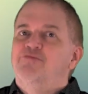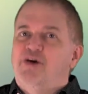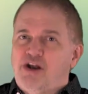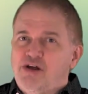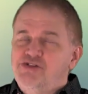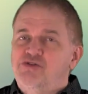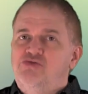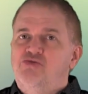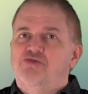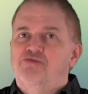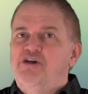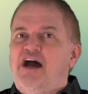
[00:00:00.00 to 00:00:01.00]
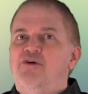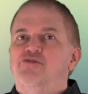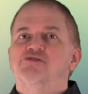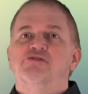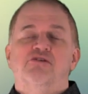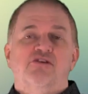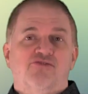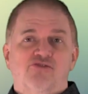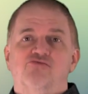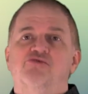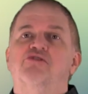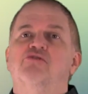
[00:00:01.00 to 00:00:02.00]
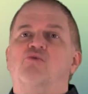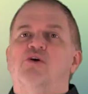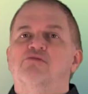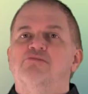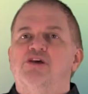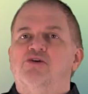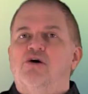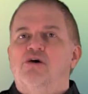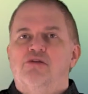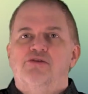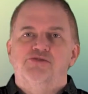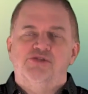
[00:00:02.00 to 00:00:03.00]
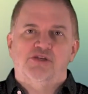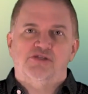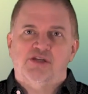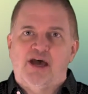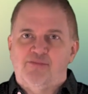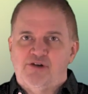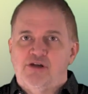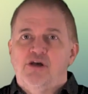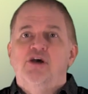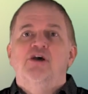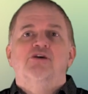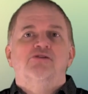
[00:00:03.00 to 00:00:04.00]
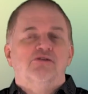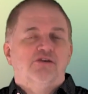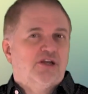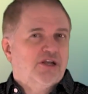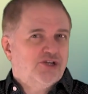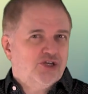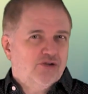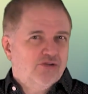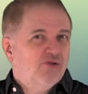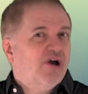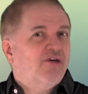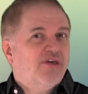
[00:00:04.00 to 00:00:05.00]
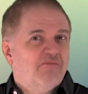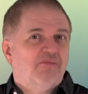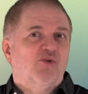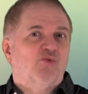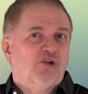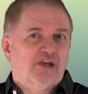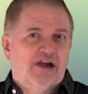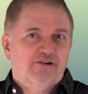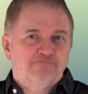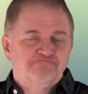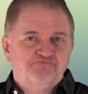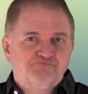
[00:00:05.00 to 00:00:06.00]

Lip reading: but I'd also do 3 hours if you really want to make all of those things happen. Can I show you how that might work out?